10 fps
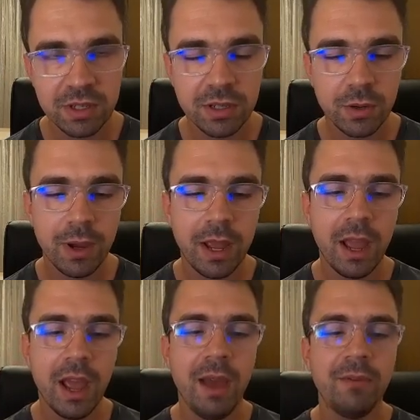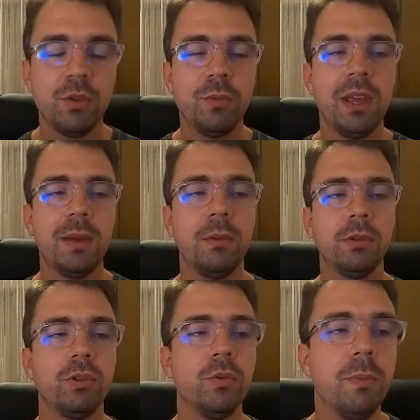So I have to be able
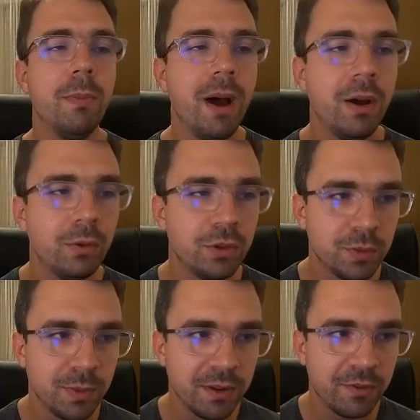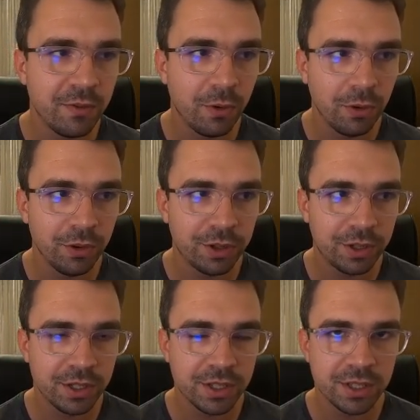to mount my
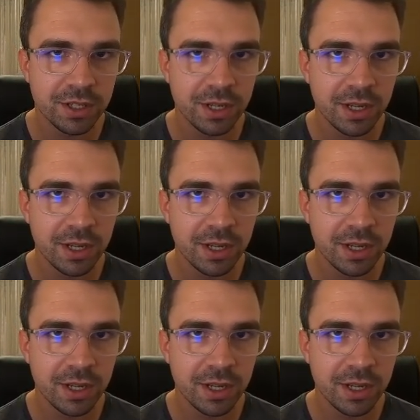folders,